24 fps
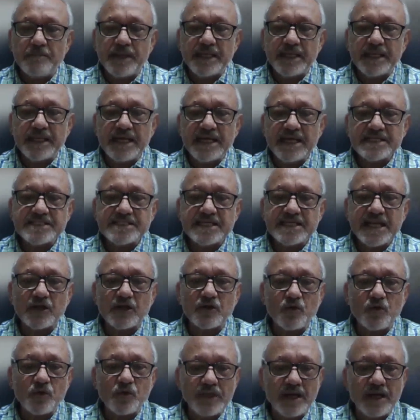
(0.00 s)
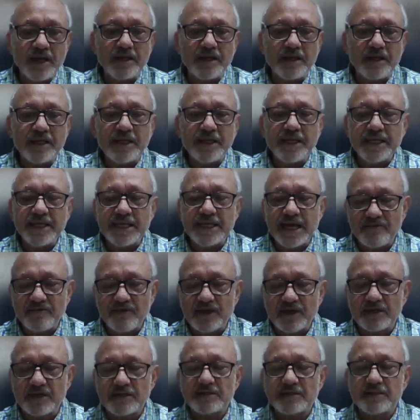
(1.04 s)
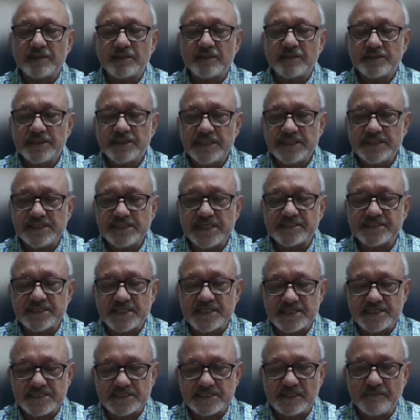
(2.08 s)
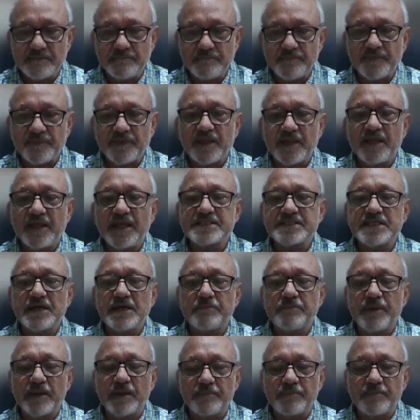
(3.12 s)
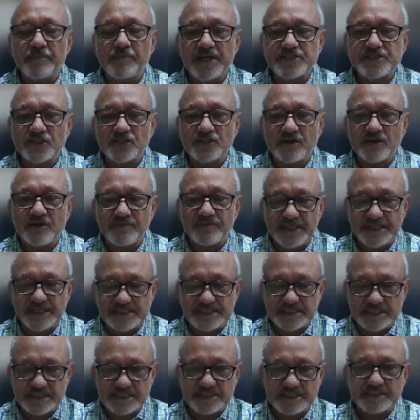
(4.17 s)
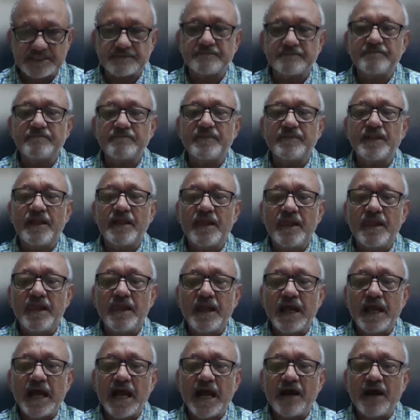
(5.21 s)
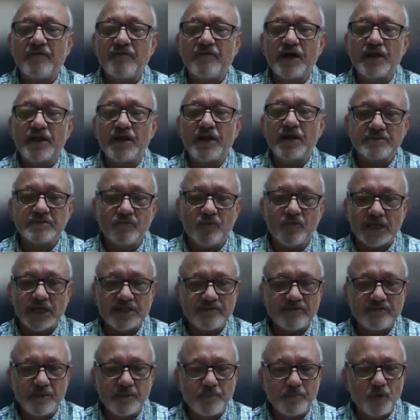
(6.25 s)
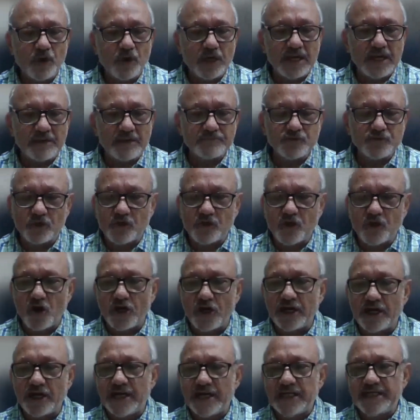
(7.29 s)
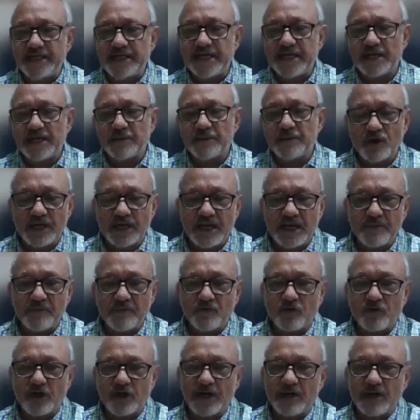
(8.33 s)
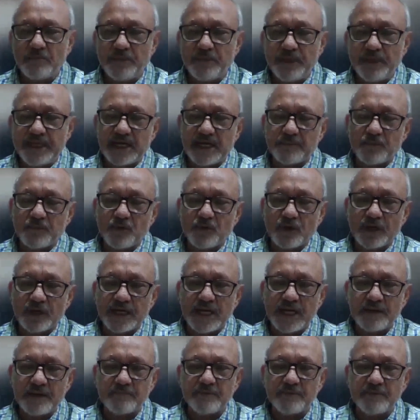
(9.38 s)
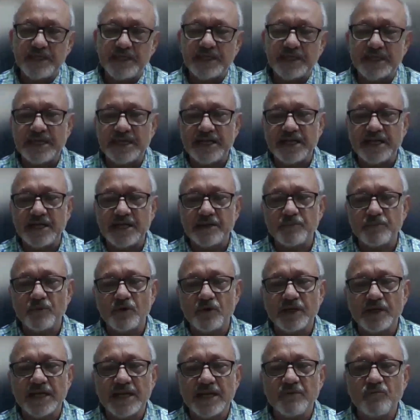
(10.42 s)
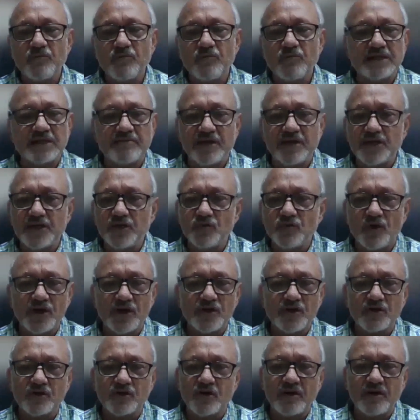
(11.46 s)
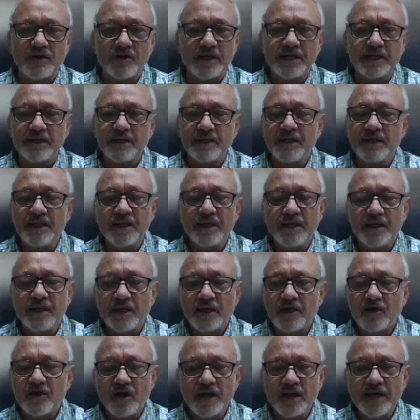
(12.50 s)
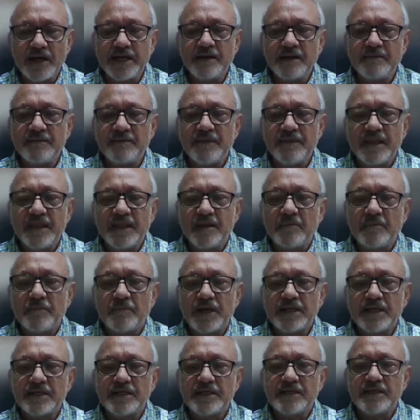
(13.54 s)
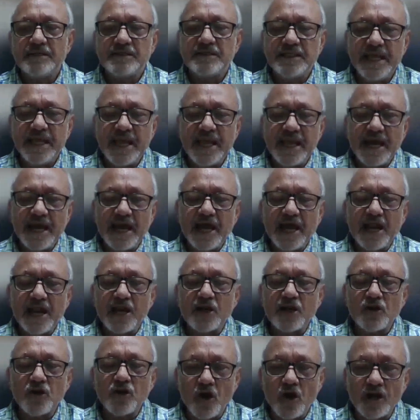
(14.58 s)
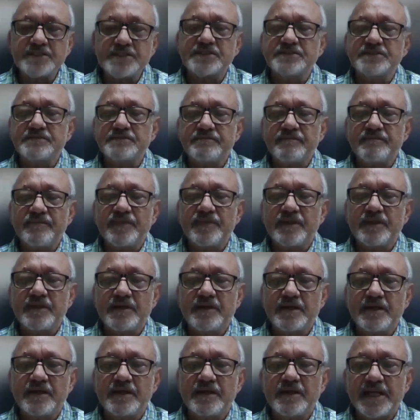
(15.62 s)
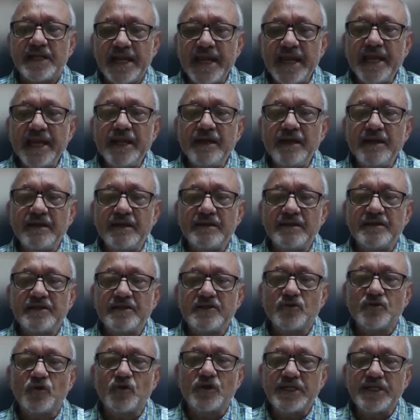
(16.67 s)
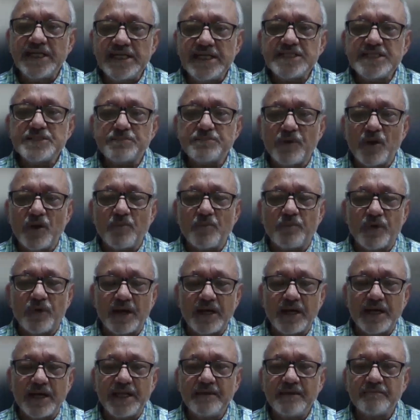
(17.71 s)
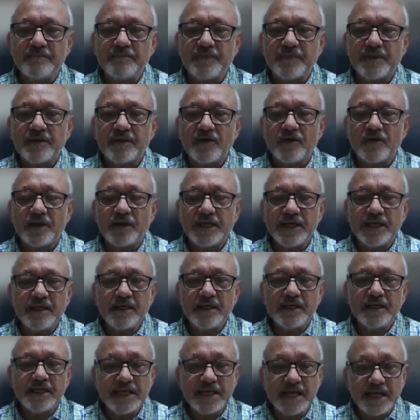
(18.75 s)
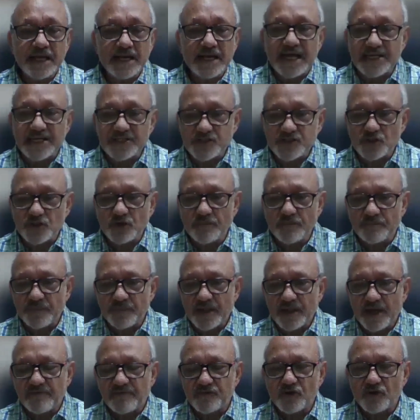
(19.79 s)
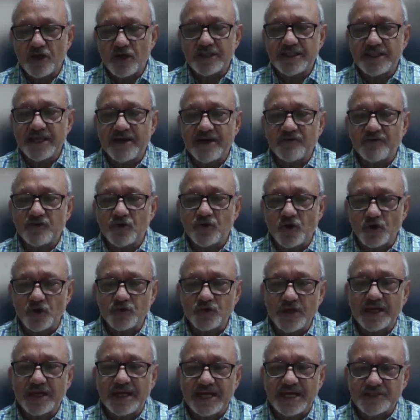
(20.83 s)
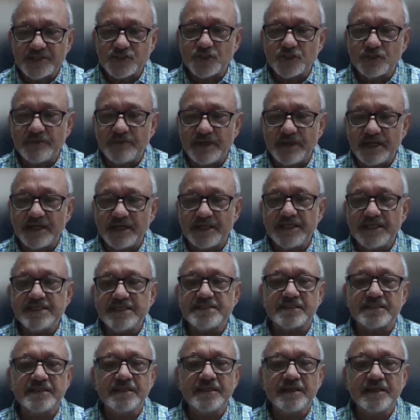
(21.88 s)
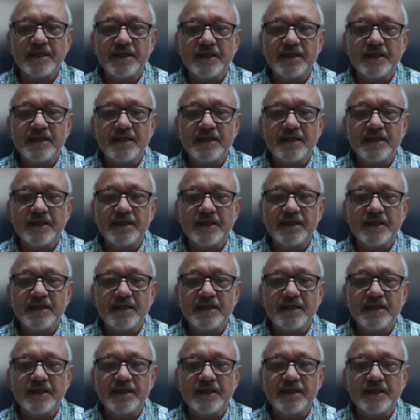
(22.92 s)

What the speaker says: The biggest lacuna in our teaching system is the preparation of teachers. Our whatever programs you call it, D.Ed program, call it B.Ed program, integrated program, whatever you want to call it, but they are not trained to teach properly. Okay, in the classroom. After all, they have to go to a classroom and teach.